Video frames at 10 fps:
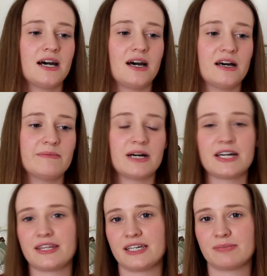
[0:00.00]
Um,
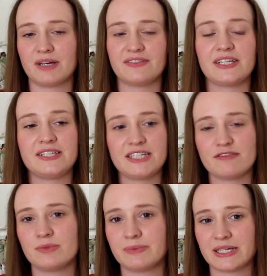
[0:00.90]
I think it's perfectly
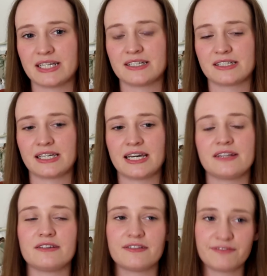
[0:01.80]
achievable by the end of the
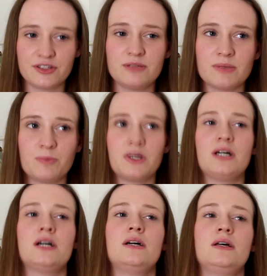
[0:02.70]
year, though the food
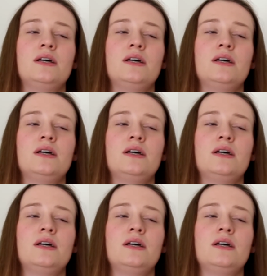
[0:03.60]
memoir